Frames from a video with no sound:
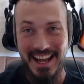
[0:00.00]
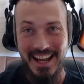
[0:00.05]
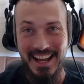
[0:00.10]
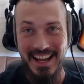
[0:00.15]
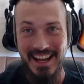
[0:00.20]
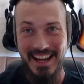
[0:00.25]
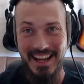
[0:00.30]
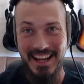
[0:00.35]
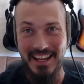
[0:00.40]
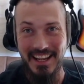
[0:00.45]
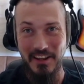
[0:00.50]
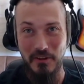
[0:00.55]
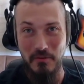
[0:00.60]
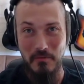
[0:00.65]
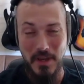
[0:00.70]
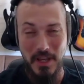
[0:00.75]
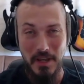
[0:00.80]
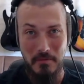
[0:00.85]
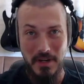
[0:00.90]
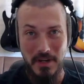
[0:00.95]
I
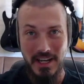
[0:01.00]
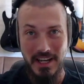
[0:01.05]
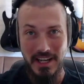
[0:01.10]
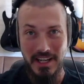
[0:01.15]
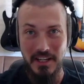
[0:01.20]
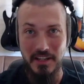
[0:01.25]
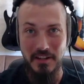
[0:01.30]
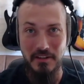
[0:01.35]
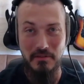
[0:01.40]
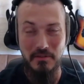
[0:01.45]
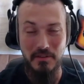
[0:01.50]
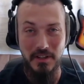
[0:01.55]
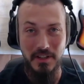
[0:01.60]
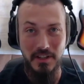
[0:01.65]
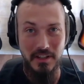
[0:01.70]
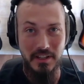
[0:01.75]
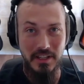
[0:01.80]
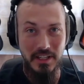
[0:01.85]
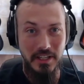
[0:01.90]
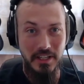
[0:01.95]
am kind of
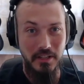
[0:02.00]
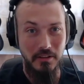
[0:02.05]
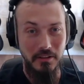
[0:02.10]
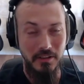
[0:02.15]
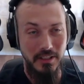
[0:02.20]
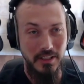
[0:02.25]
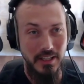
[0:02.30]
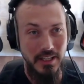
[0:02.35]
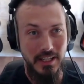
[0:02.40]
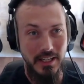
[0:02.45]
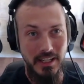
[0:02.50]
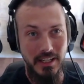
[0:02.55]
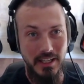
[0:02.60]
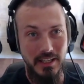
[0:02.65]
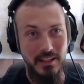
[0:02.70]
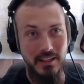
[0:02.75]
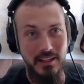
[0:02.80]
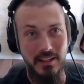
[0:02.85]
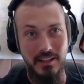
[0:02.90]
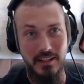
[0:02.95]
a
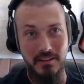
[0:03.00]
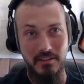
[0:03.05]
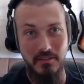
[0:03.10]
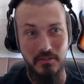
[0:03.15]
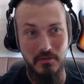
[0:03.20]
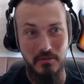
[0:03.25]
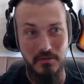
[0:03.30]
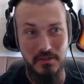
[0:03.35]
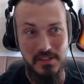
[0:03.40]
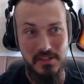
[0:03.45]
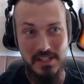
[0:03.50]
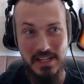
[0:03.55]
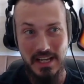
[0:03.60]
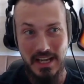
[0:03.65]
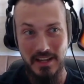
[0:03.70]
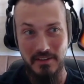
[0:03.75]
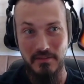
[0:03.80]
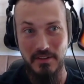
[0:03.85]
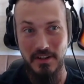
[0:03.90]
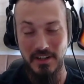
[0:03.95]
neo-Luddite and was
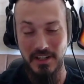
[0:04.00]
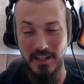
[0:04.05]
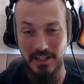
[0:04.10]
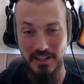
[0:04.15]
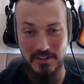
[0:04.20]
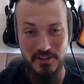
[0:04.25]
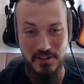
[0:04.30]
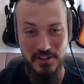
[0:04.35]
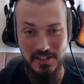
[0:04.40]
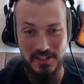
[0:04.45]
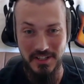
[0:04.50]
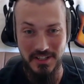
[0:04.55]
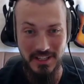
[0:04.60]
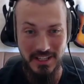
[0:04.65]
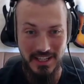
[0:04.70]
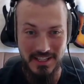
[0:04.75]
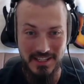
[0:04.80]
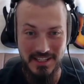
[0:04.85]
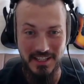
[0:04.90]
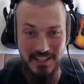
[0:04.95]
not very interested in
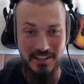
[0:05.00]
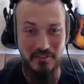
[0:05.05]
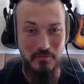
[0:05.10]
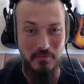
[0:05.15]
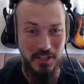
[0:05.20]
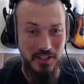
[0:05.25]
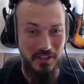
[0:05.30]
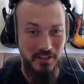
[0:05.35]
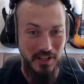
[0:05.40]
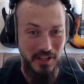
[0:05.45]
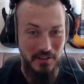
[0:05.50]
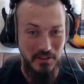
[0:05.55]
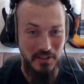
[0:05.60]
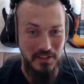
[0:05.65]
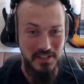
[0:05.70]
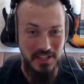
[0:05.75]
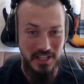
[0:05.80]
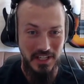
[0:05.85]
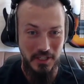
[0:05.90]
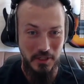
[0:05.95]
the idea of being a graphic
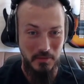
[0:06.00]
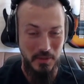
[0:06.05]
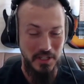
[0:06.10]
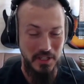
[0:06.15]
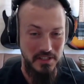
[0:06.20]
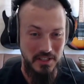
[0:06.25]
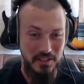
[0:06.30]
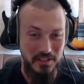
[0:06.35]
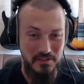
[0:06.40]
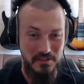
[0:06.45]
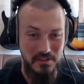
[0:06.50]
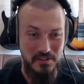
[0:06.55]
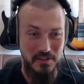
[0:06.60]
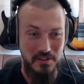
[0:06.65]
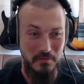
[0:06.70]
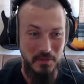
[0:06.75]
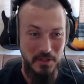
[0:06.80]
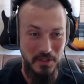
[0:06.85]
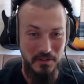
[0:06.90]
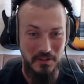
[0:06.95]
designer because it uses
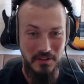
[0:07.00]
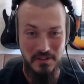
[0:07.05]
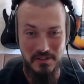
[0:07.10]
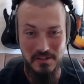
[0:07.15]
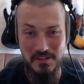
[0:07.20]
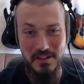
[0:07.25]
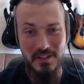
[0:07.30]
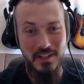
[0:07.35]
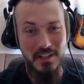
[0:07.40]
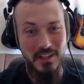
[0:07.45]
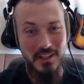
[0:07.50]
computers.